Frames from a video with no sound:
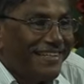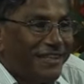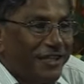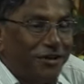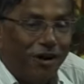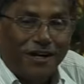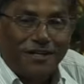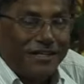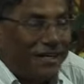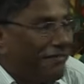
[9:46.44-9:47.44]
The dog
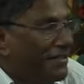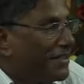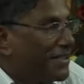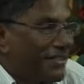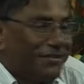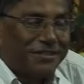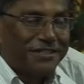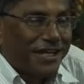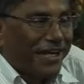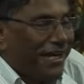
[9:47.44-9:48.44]
never could
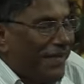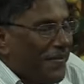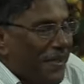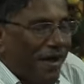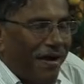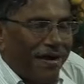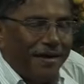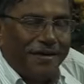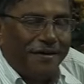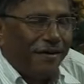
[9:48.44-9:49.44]
say,
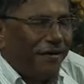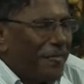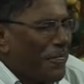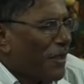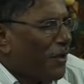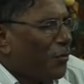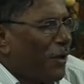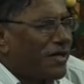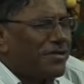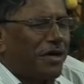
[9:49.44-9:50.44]

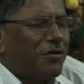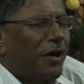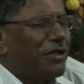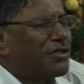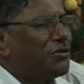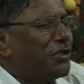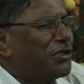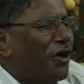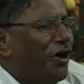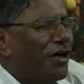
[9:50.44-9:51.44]
once I was your
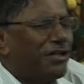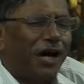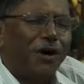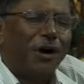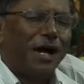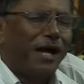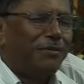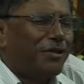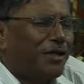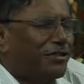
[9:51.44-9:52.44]
dog, now I
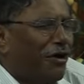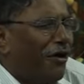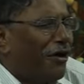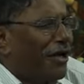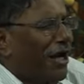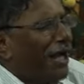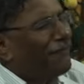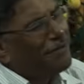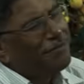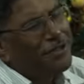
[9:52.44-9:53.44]
am your dog, and I
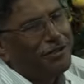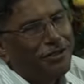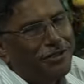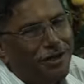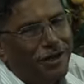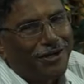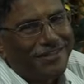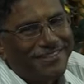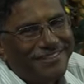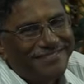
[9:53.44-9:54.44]
will be your
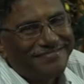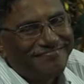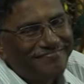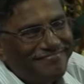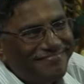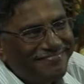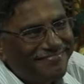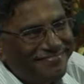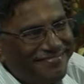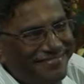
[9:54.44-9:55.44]
dog.
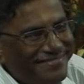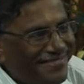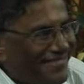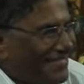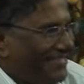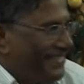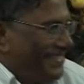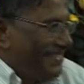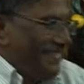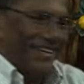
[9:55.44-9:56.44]

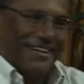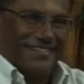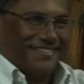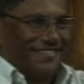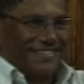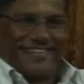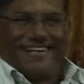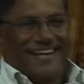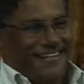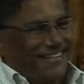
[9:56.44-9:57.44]
No,
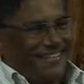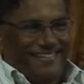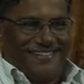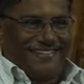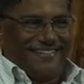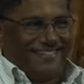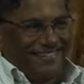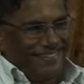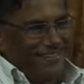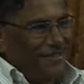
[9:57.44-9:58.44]
can't.
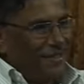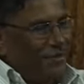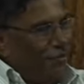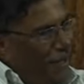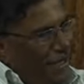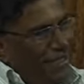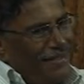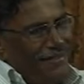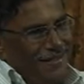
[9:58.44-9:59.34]
Why?